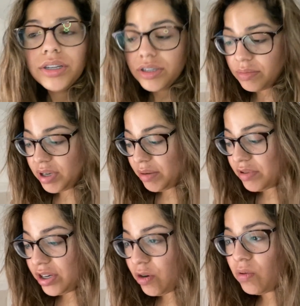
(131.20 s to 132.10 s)
sometimes
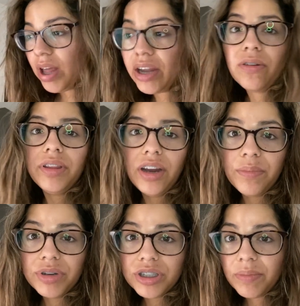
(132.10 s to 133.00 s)
I don't like her there,
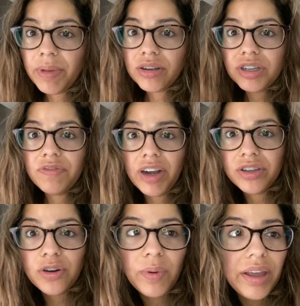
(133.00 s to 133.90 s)
but somehow she
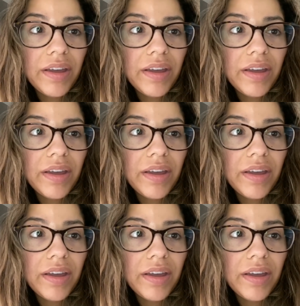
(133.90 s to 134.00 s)
finds her way